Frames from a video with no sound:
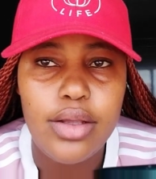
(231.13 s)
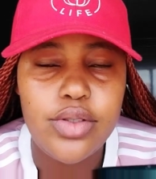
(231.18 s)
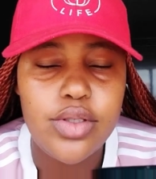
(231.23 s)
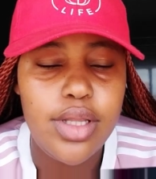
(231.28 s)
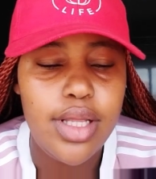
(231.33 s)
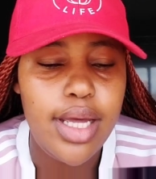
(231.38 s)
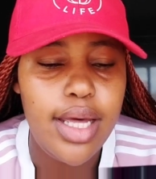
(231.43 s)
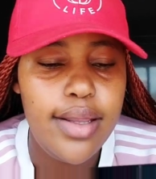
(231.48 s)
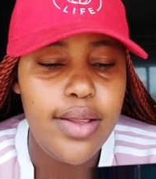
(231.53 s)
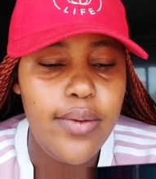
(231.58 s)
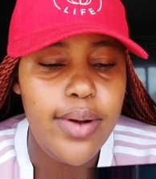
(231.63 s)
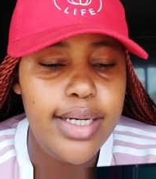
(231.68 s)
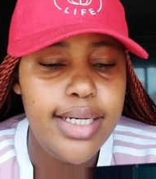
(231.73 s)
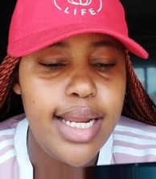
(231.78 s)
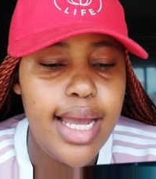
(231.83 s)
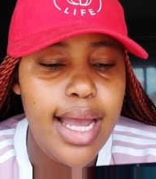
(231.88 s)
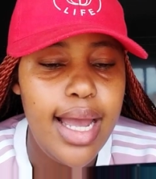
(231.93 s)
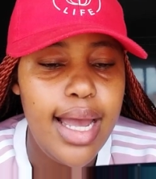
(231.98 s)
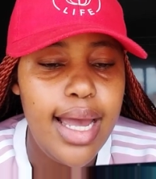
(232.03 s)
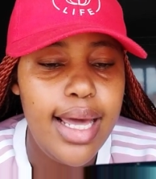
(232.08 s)
So the other
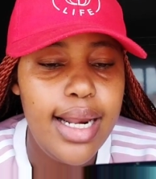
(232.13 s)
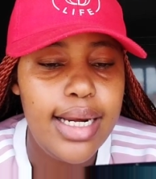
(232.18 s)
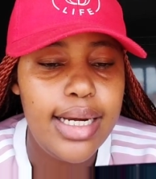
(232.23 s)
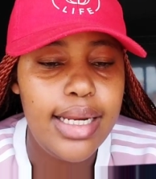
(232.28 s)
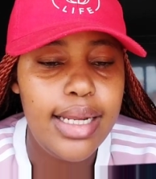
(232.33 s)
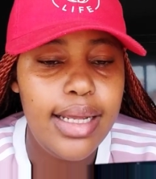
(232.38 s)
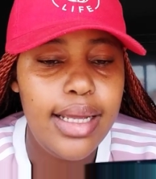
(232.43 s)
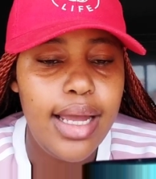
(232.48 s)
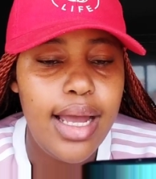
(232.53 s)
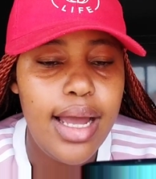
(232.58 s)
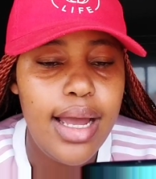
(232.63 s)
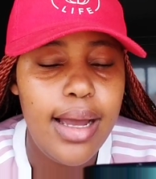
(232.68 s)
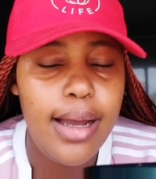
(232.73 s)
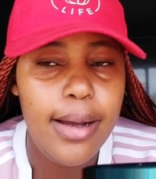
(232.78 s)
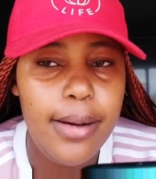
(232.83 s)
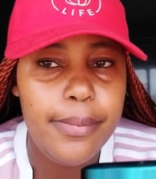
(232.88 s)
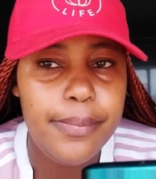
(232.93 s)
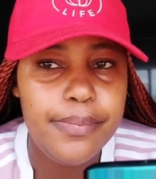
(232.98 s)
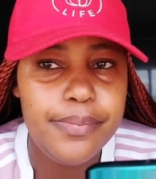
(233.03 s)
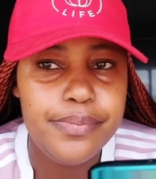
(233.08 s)
one,
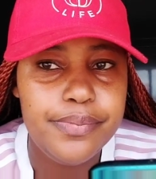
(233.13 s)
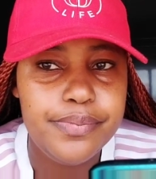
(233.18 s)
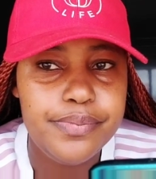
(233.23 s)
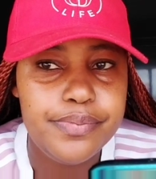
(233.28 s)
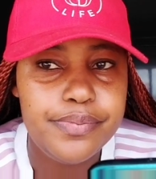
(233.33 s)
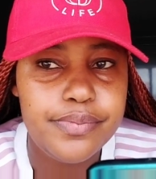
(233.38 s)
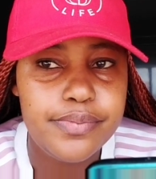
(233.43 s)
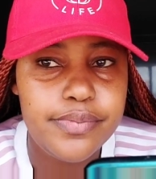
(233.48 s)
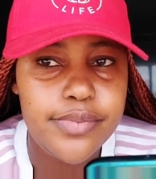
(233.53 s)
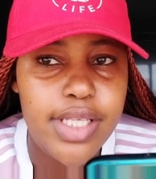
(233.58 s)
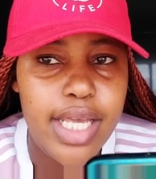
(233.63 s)
Ari.